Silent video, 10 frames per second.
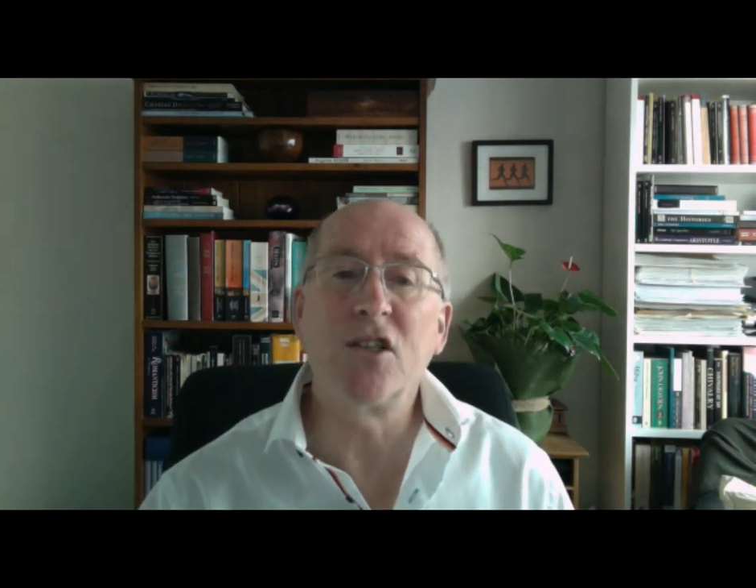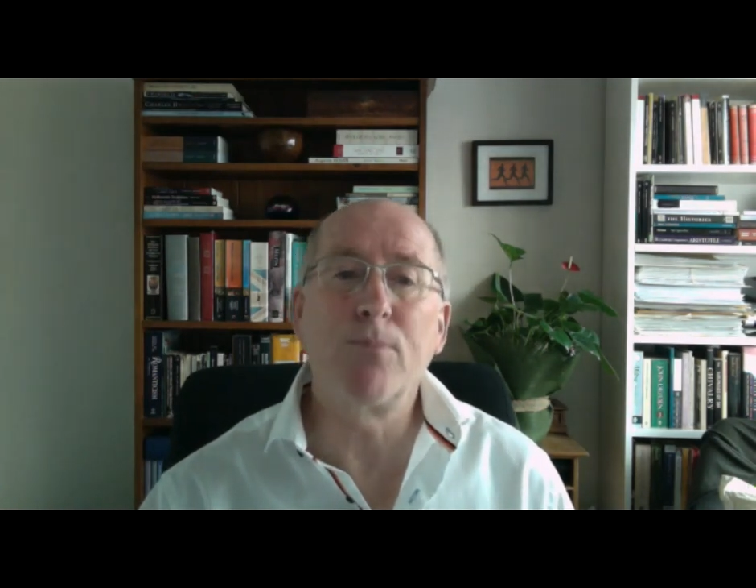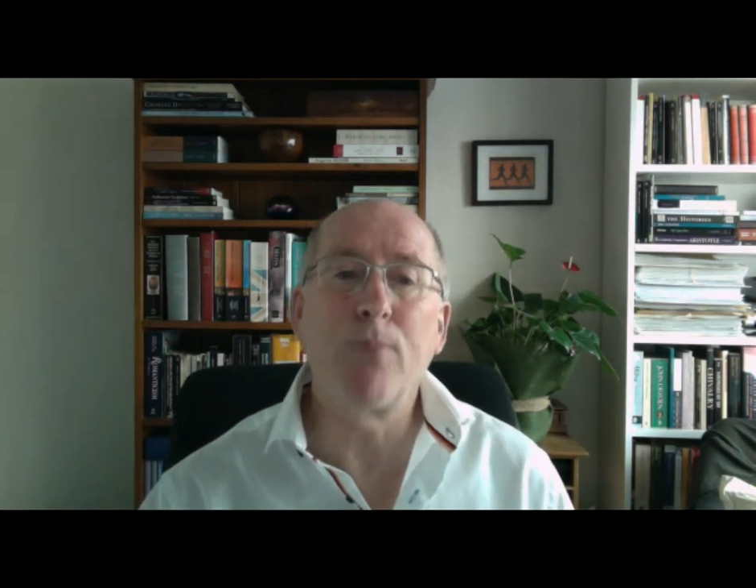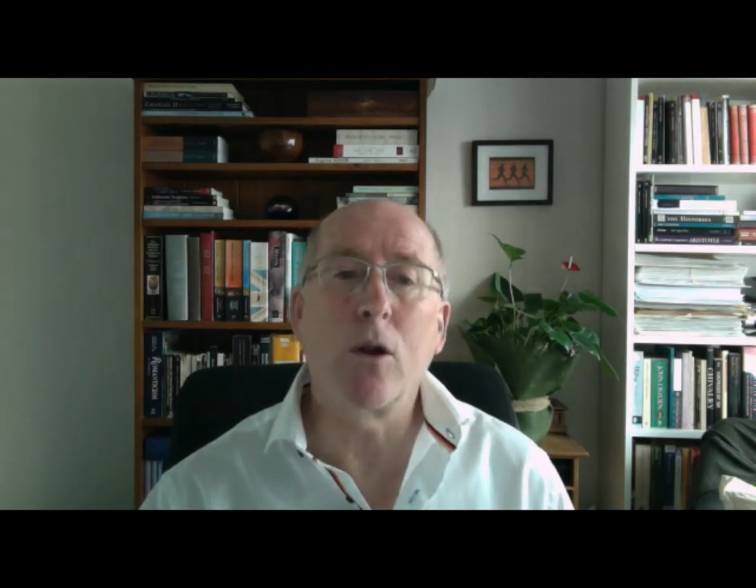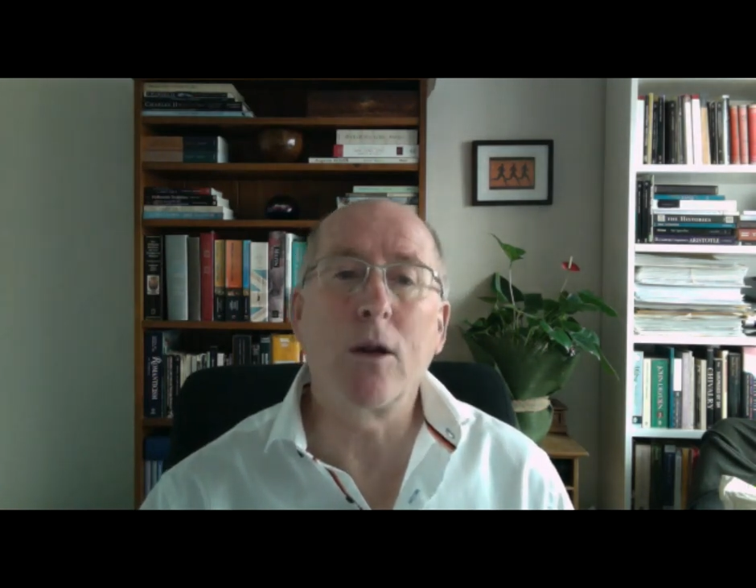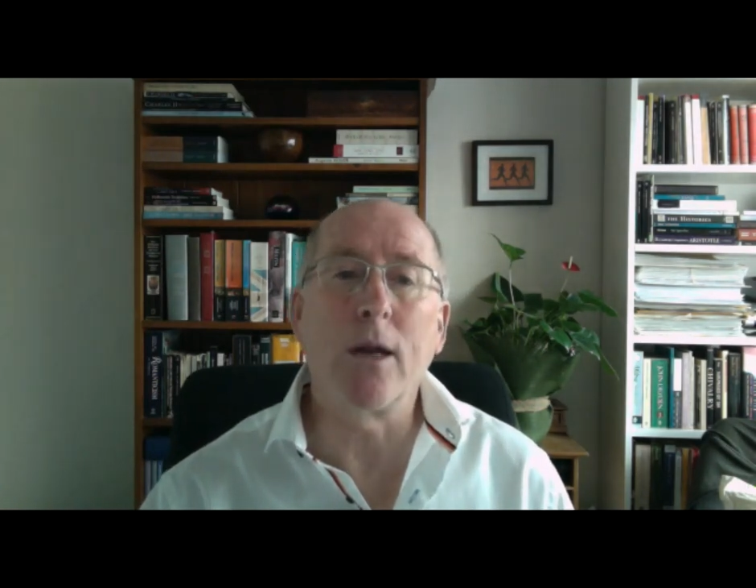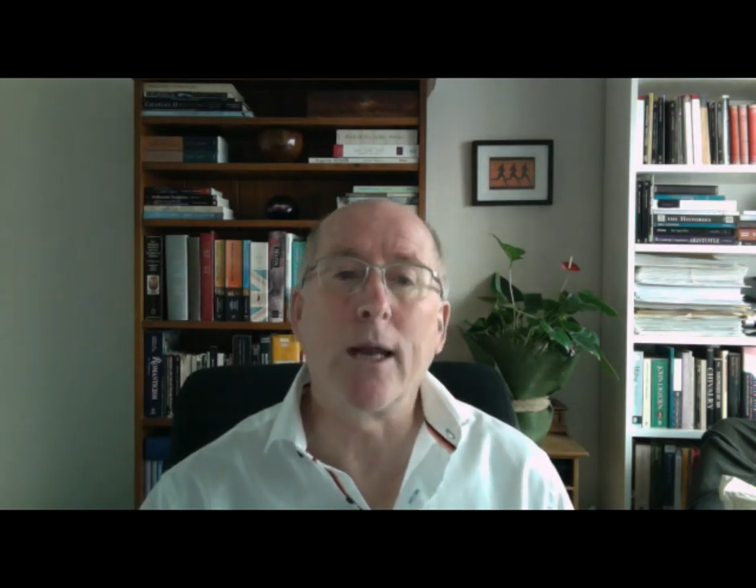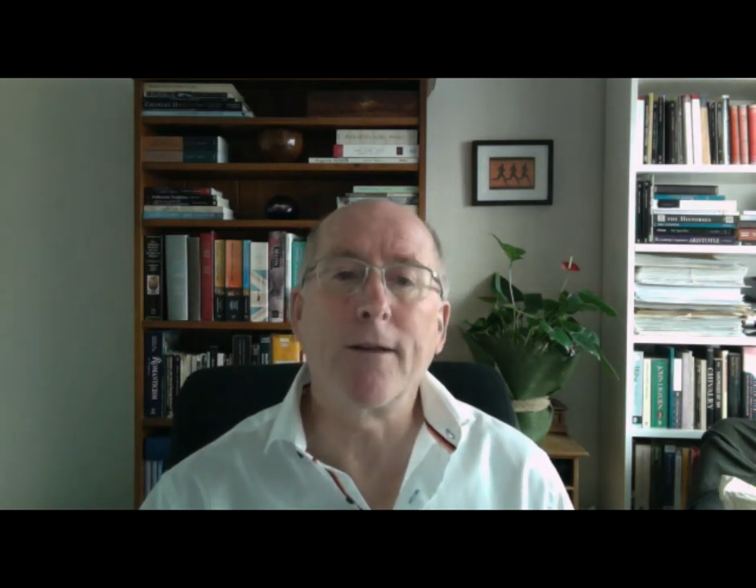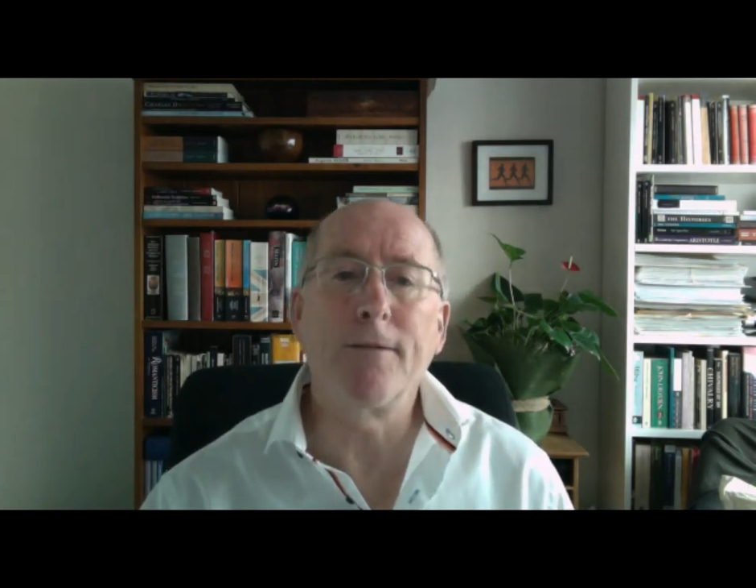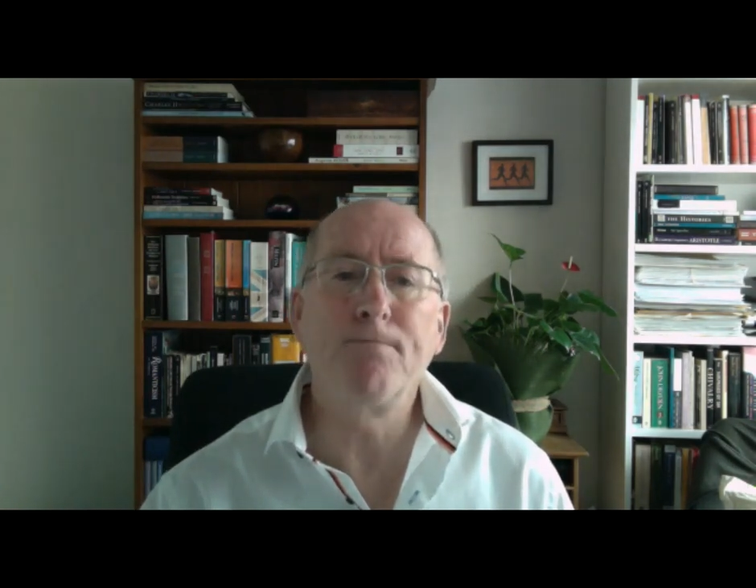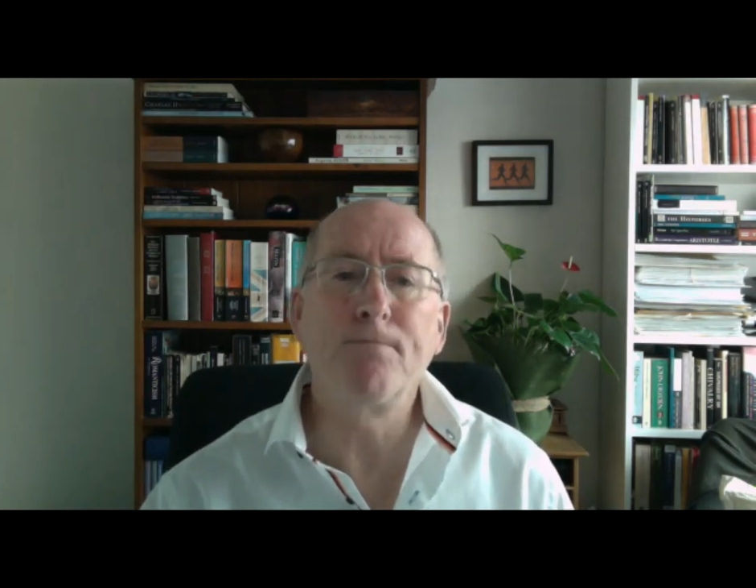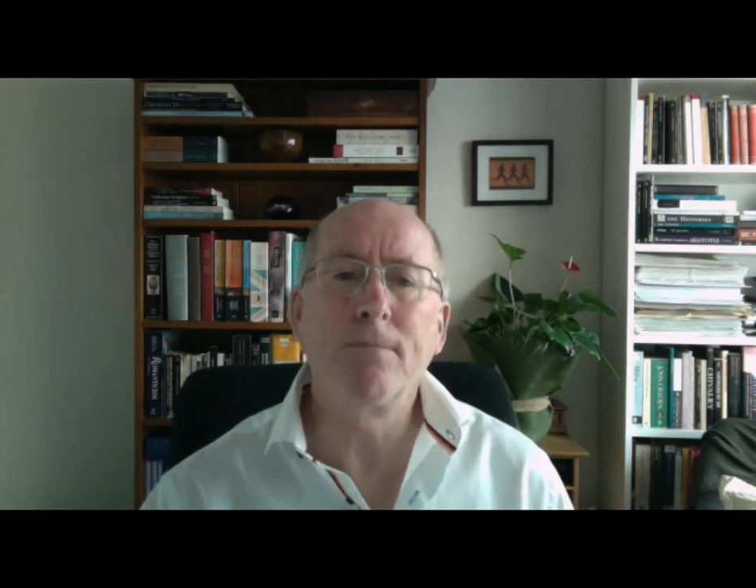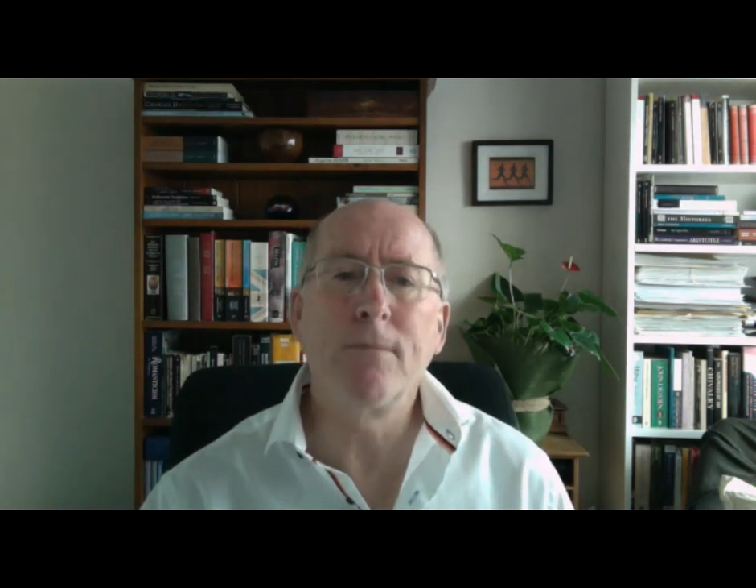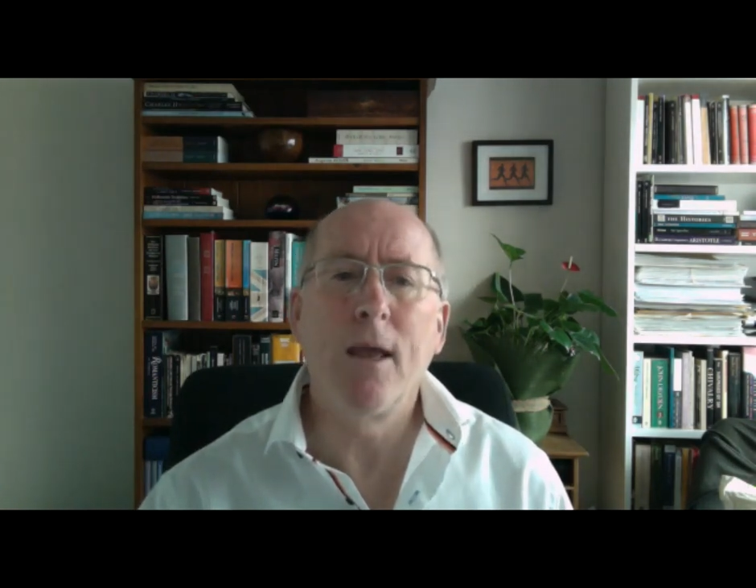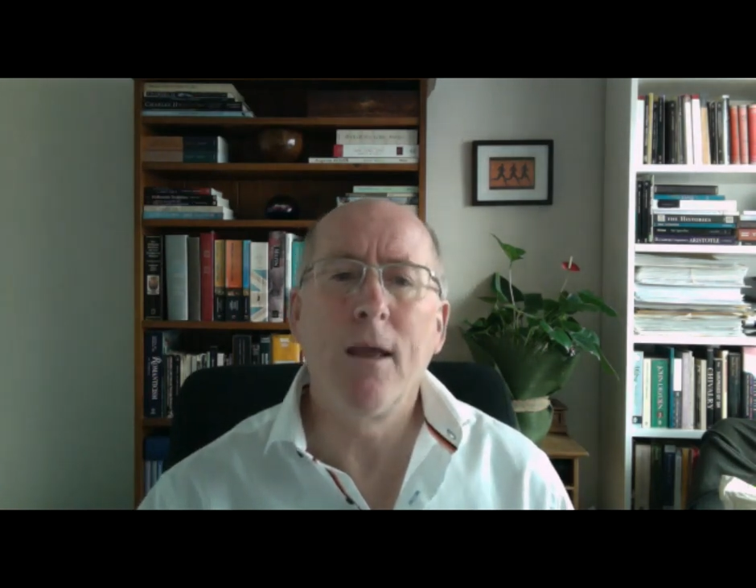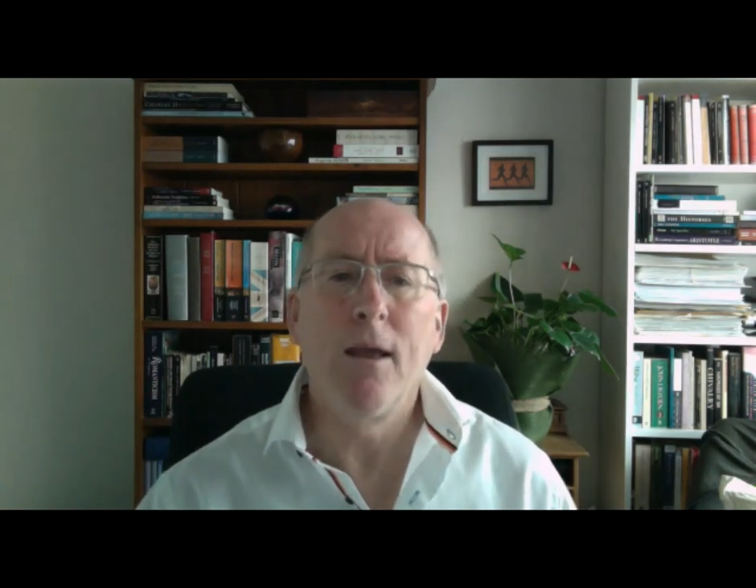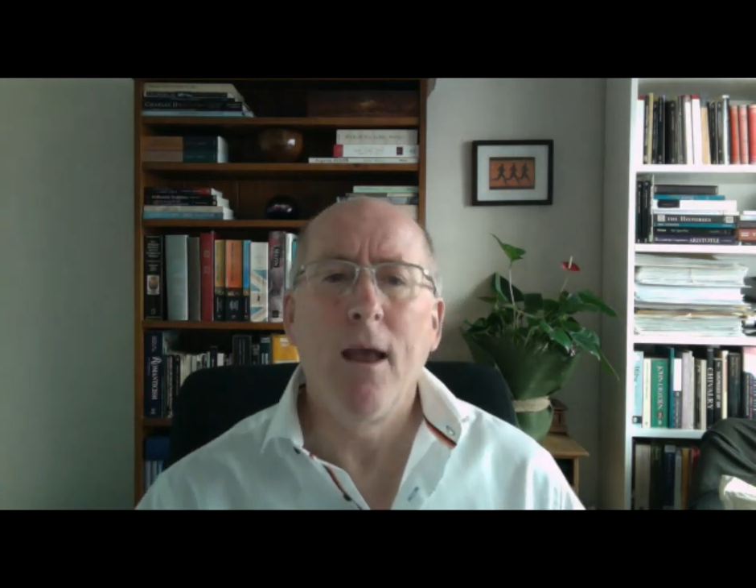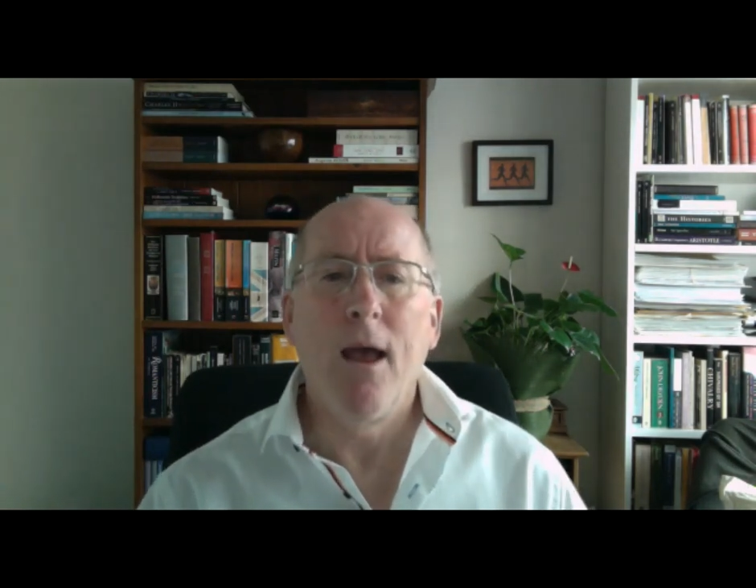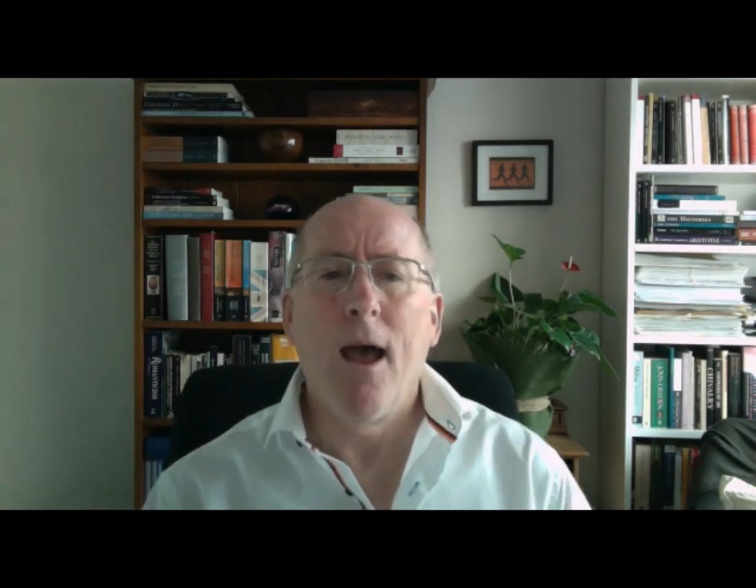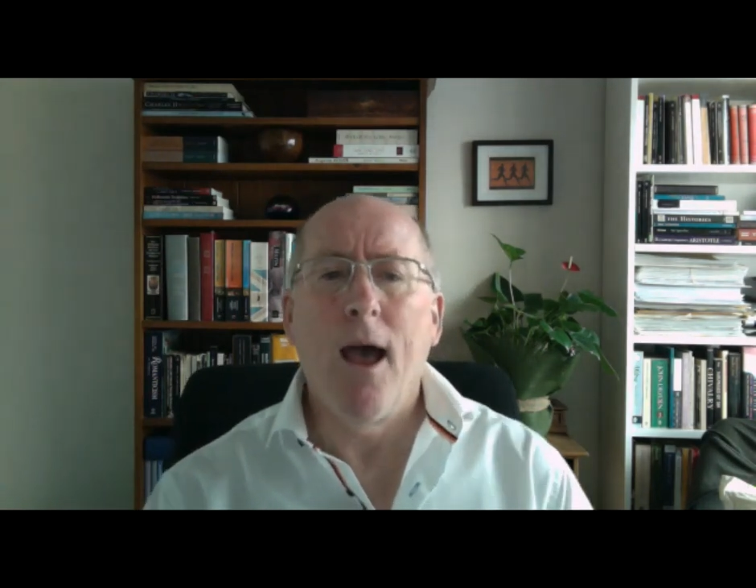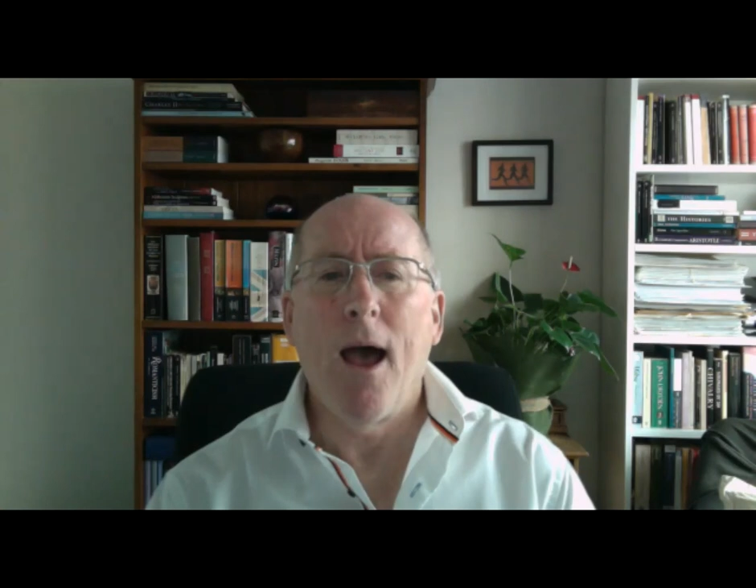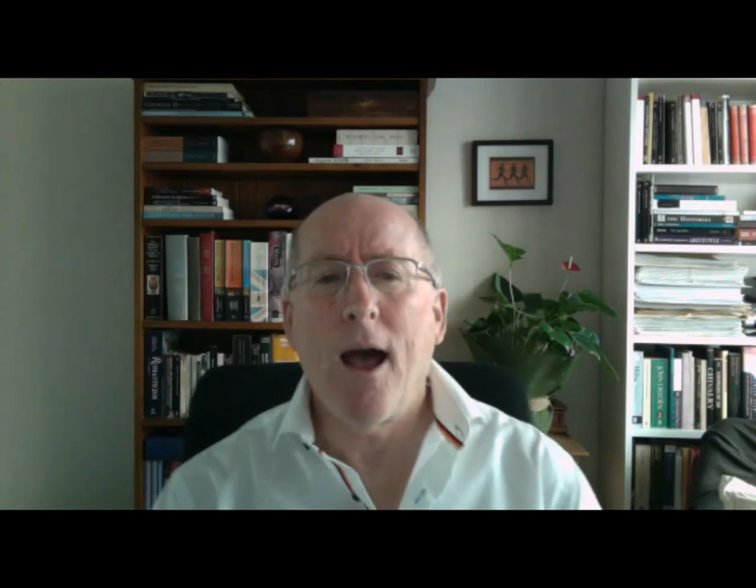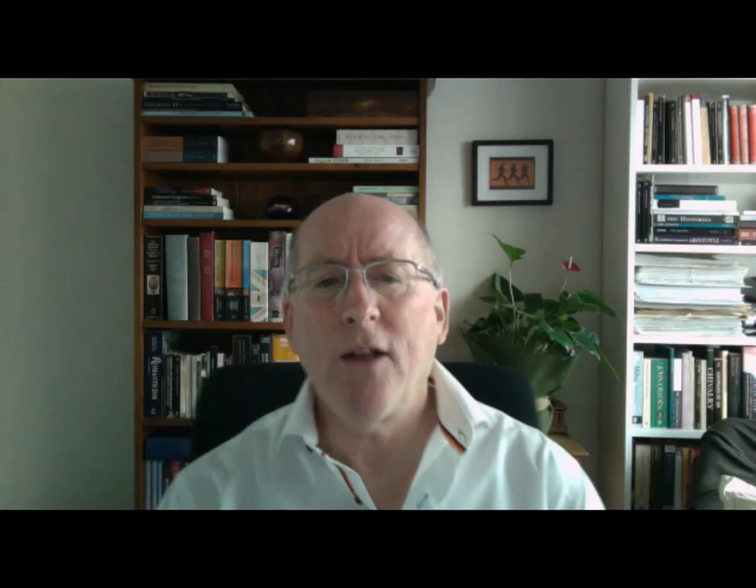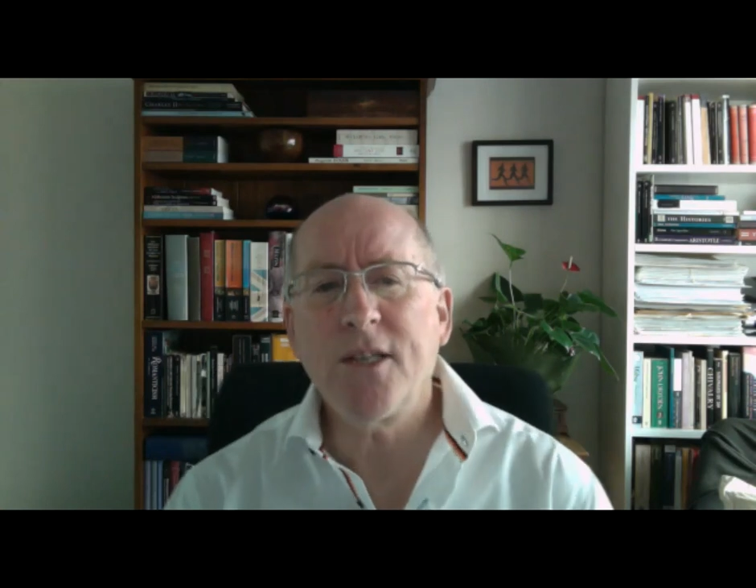sparkling. I'll